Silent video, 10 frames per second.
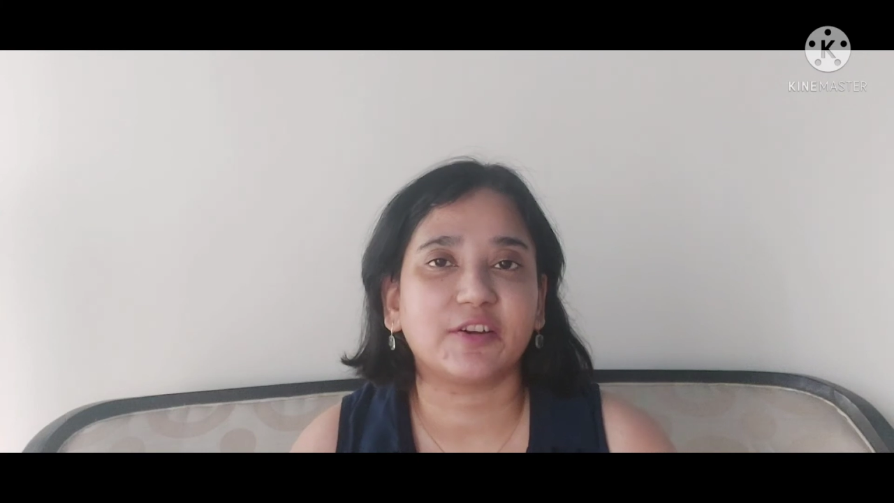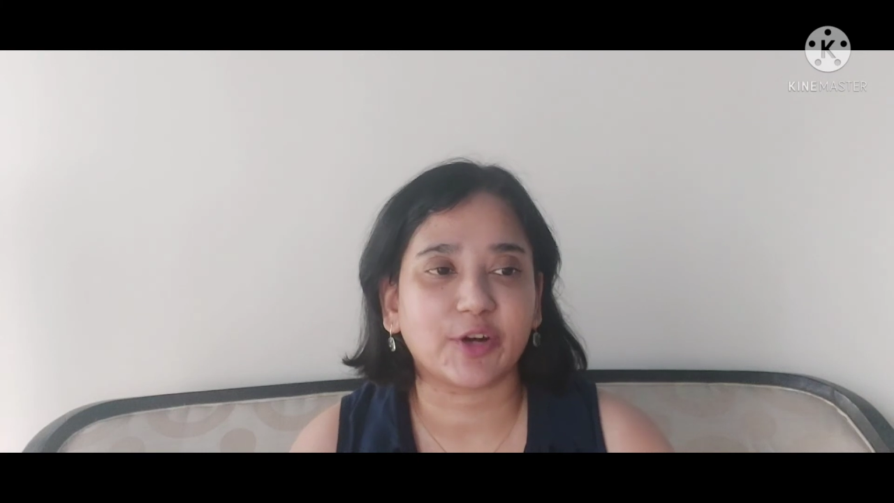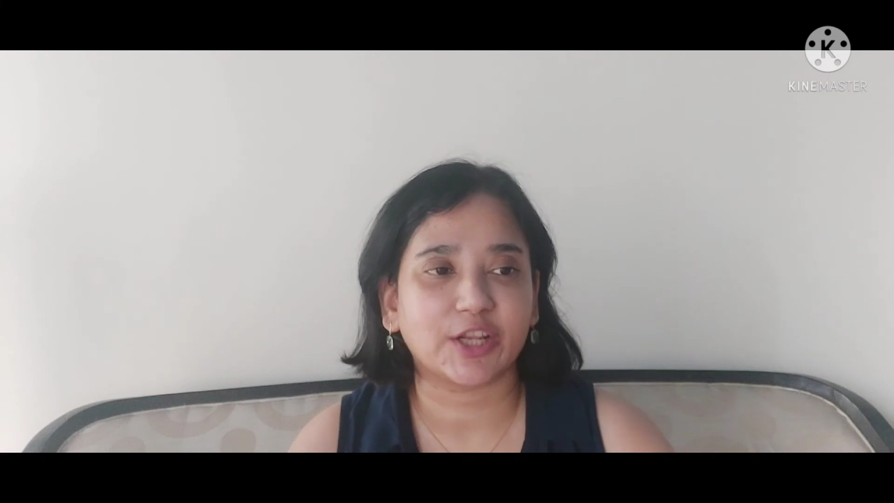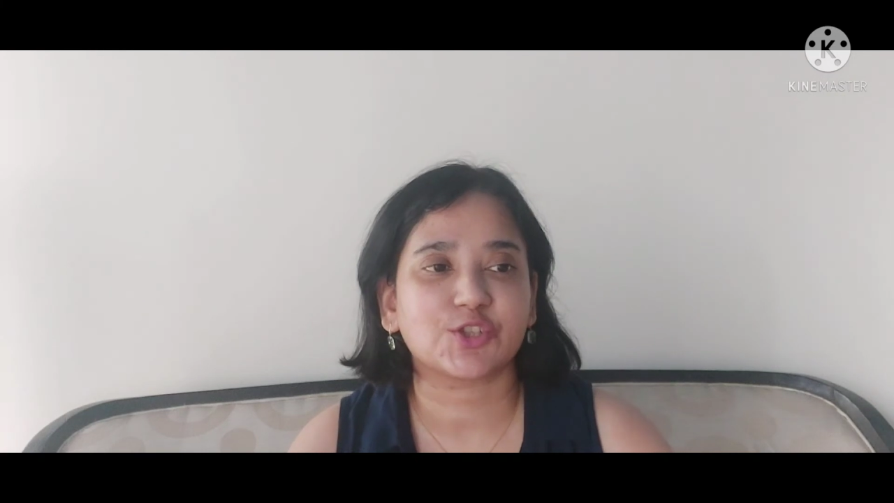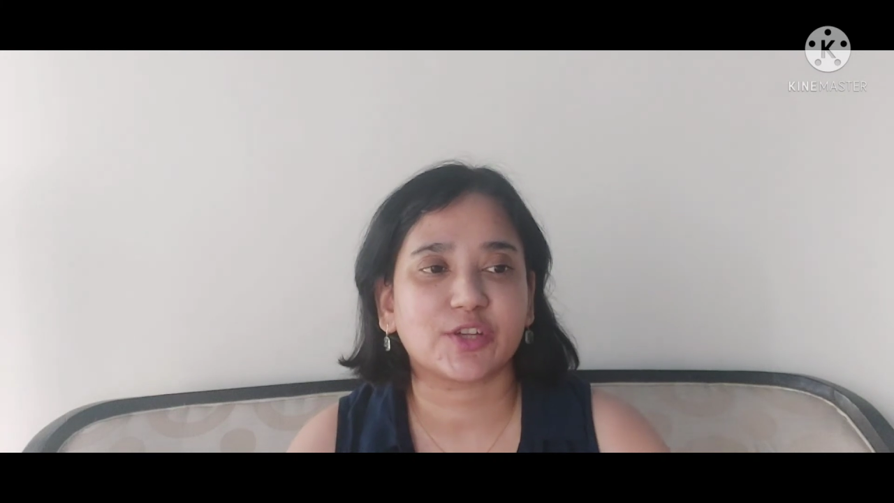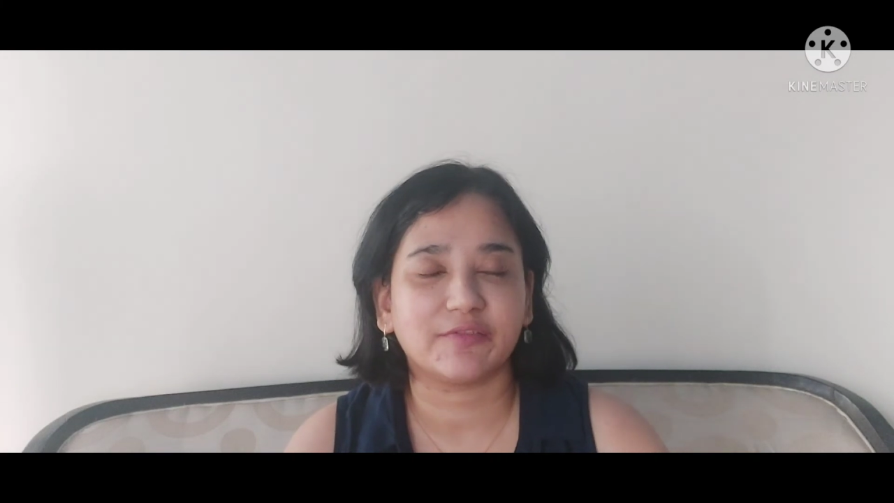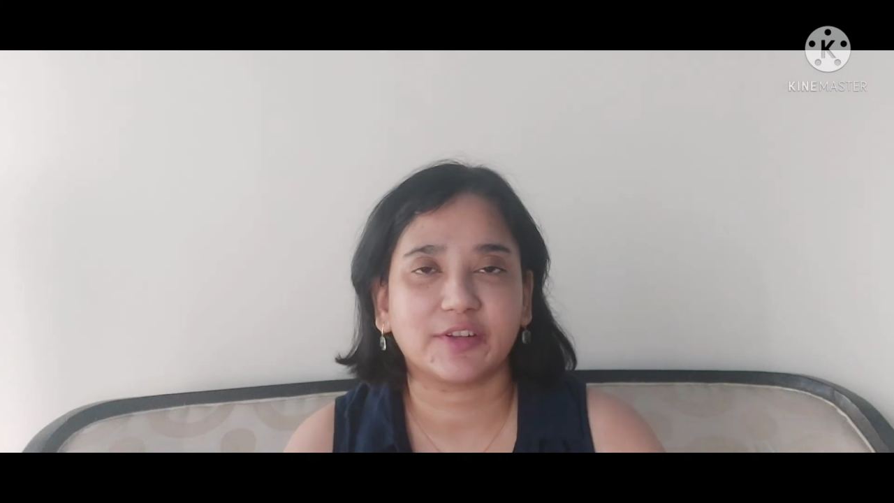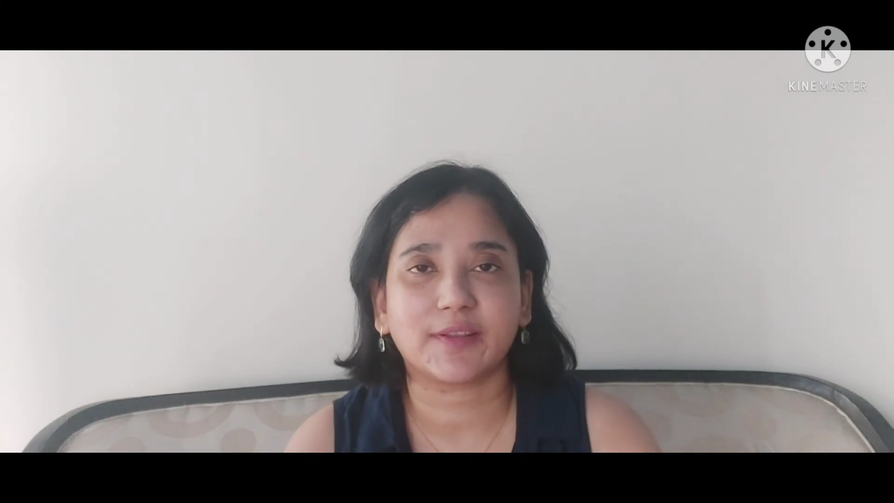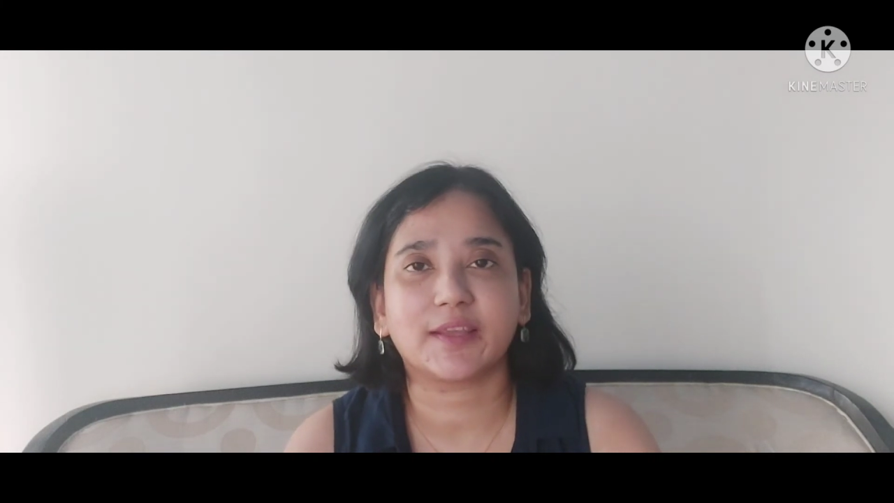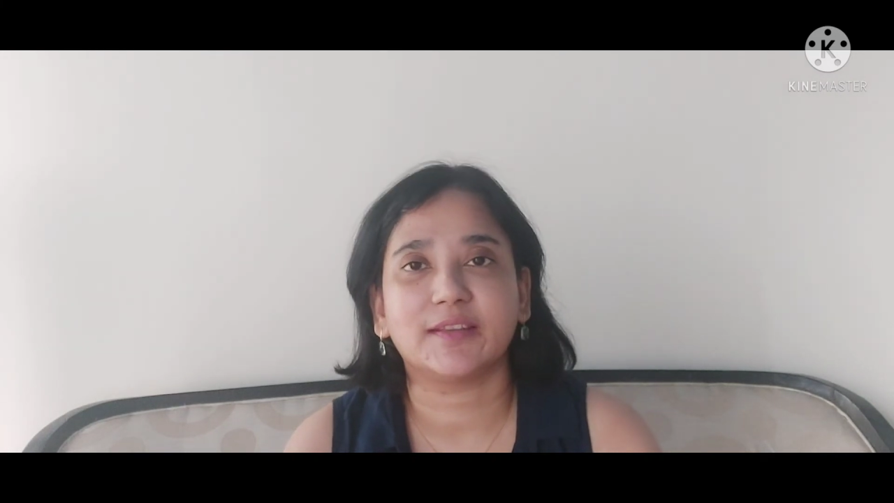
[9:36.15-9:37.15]
arranged
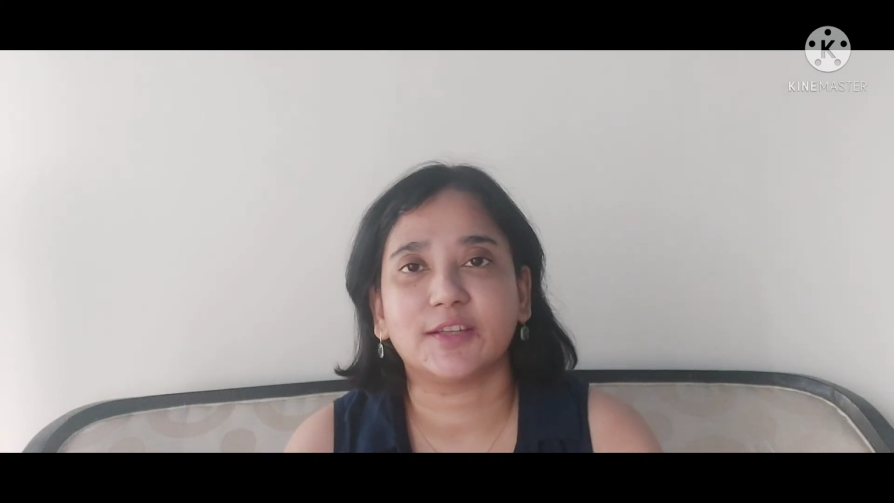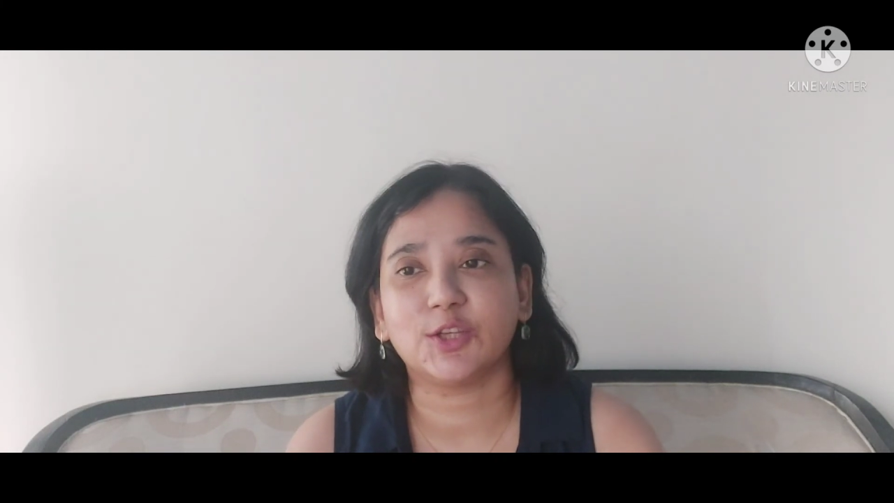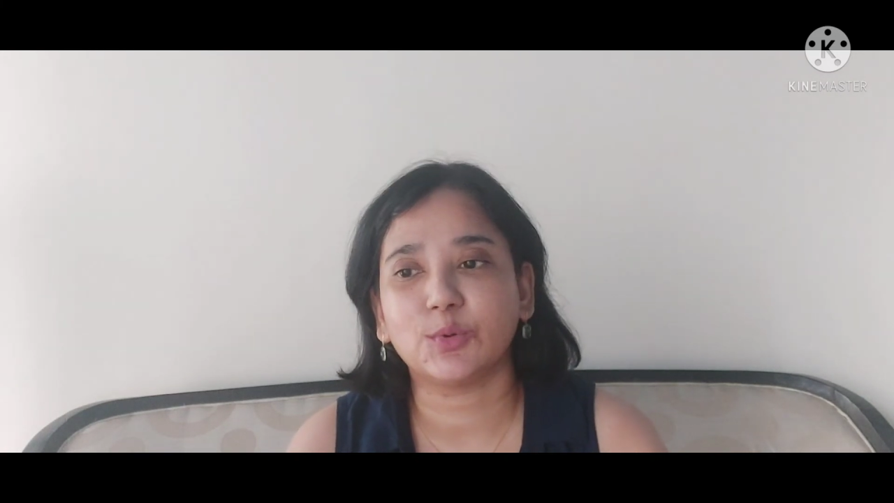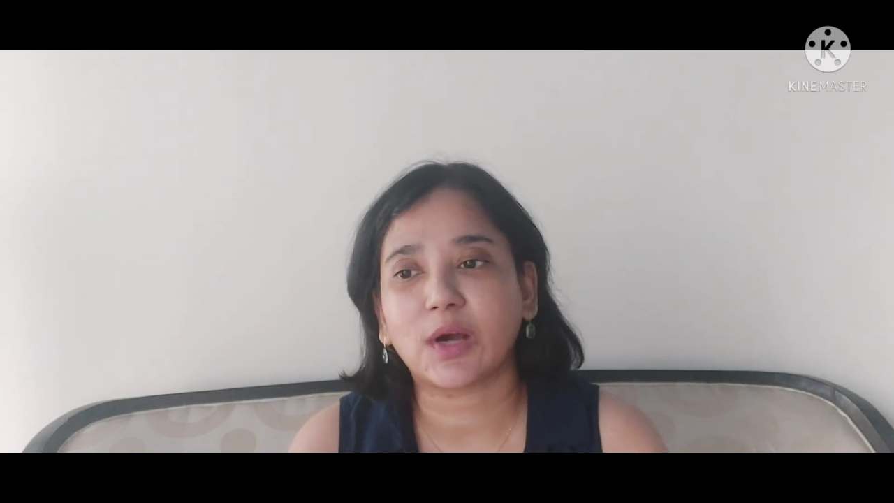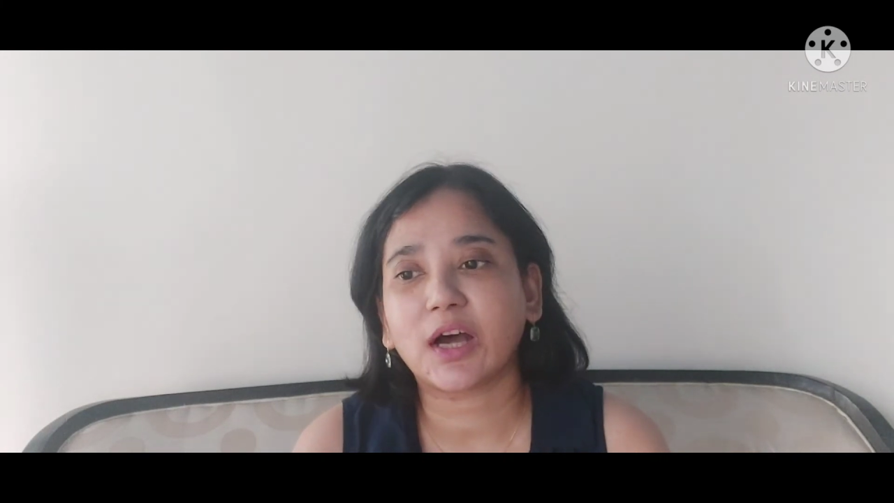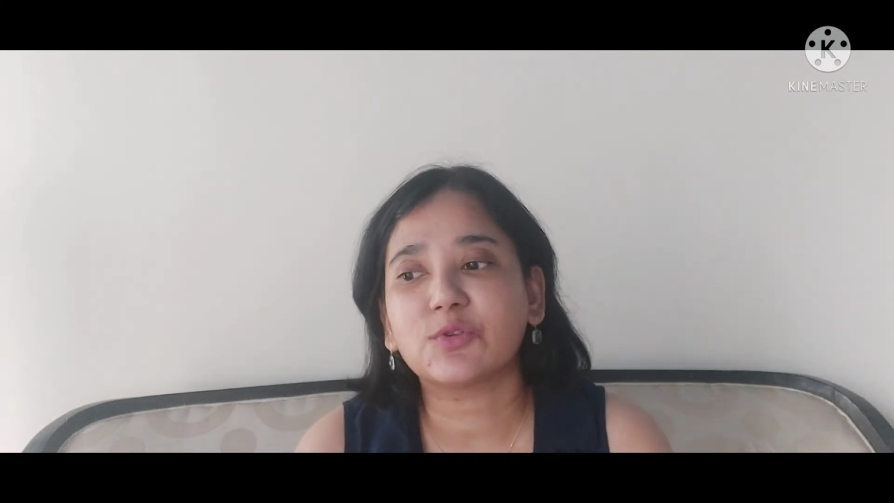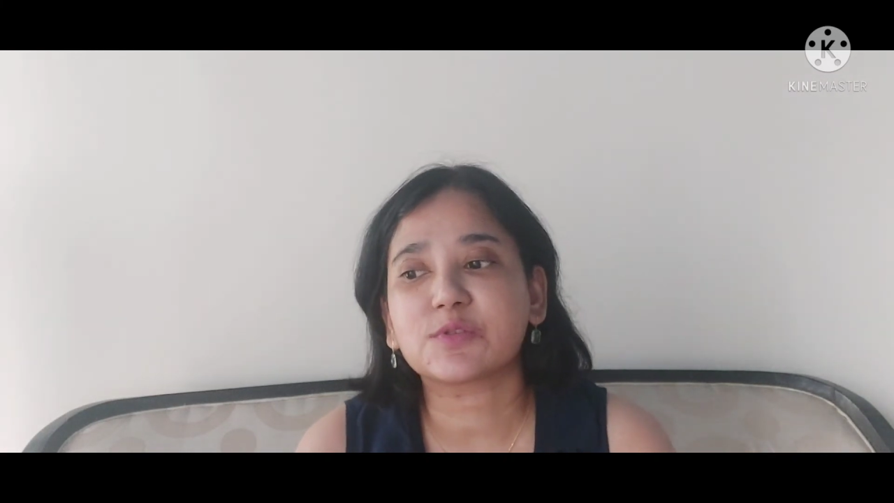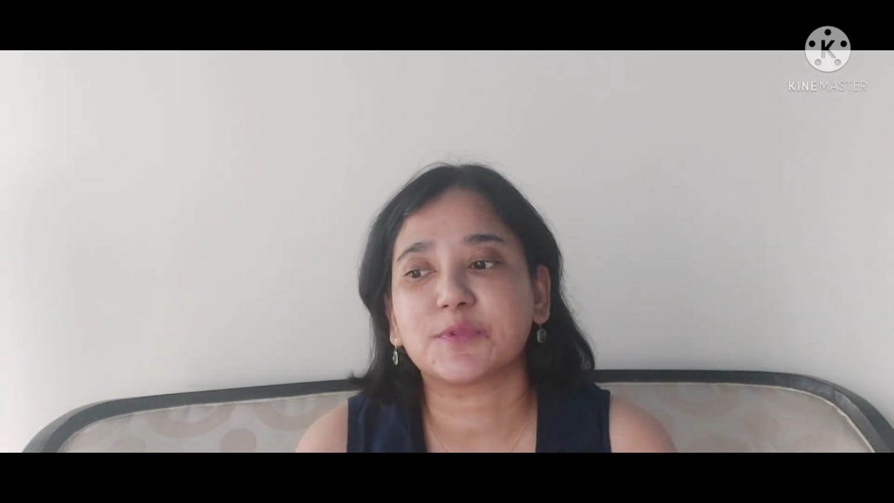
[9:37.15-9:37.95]
everything in the new house,